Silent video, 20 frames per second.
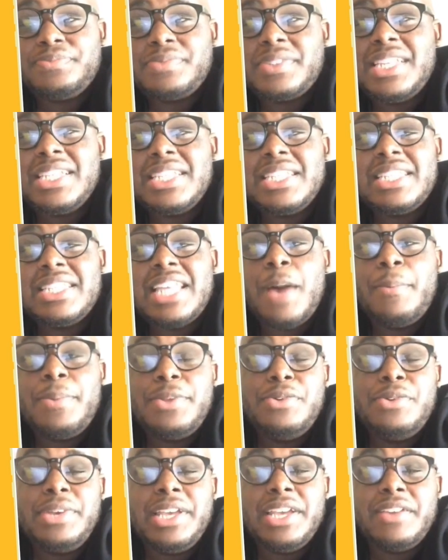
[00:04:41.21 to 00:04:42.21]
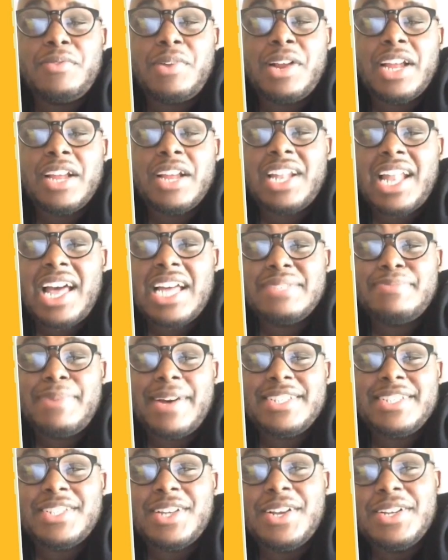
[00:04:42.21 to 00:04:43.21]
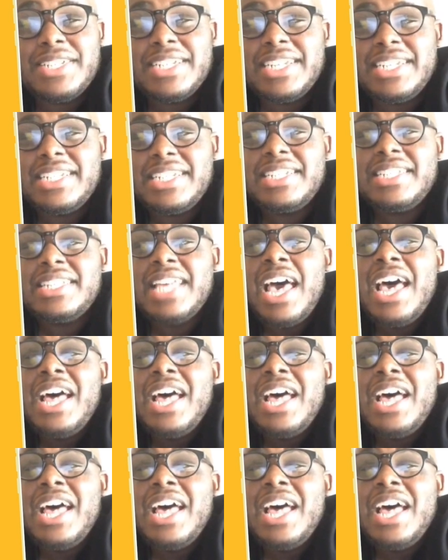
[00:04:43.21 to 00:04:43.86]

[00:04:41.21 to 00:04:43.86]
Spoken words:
This is helping you get recognized by search engines.